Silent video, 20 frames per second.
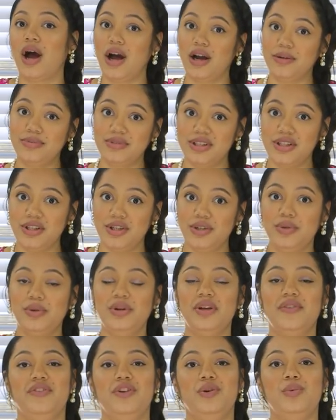Up to you
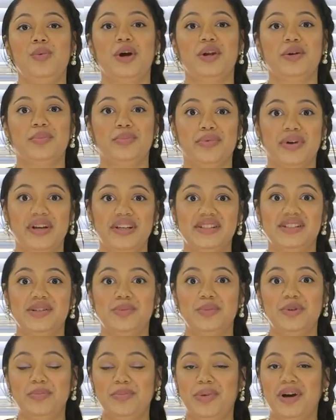if you want to braise
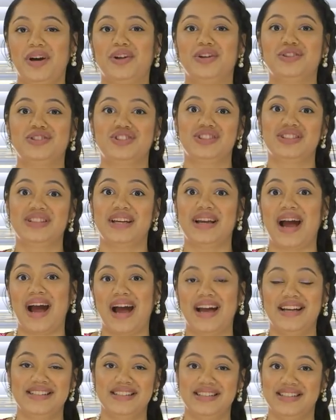it with butter, just like
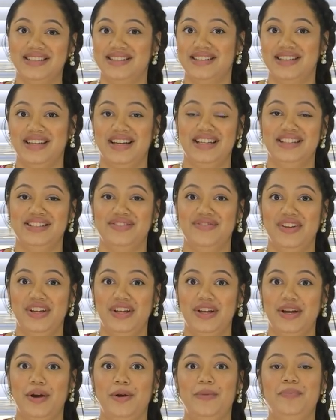I did in today's
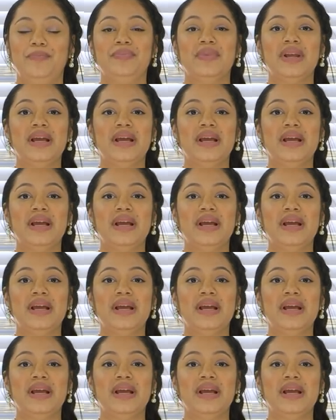video.